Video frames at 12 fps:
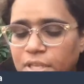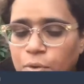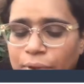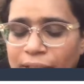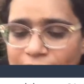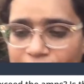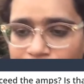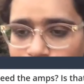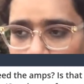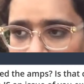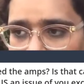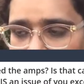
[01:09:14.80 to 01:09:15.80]
the way amp
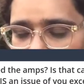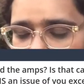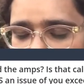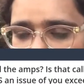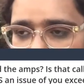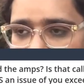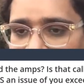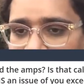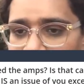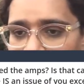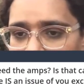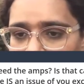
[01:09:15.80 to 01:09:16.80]
works is
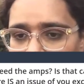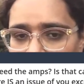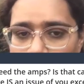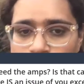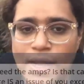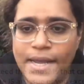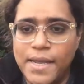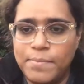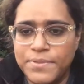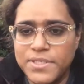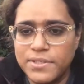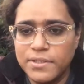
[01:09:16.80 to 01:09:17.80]
that you draw
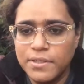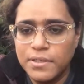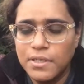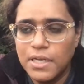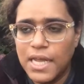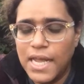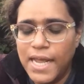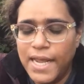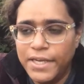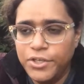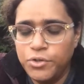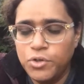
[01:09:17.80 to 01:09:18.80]
amps
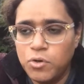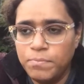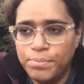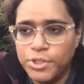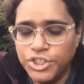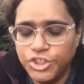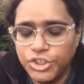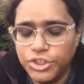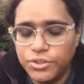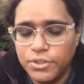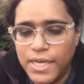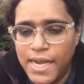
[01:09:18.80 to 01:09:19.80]
and you don't push
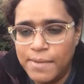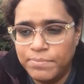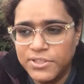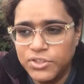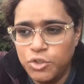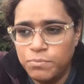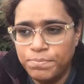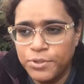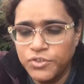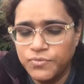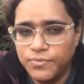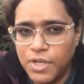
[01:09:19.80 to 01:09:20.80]
amps you
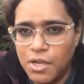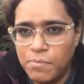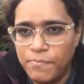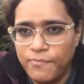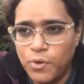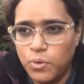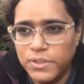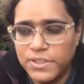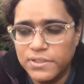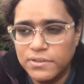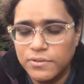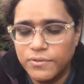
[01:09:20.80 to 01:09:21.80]
push um,
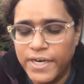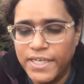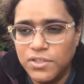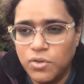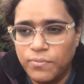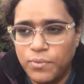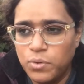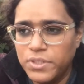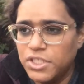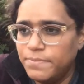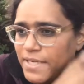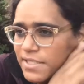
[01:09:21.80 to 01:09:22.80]
volts right so
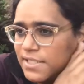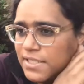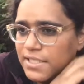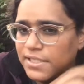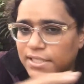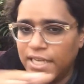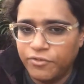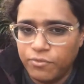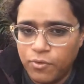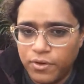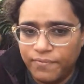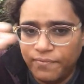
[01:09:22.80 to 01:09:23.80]
voltage basically is electromotive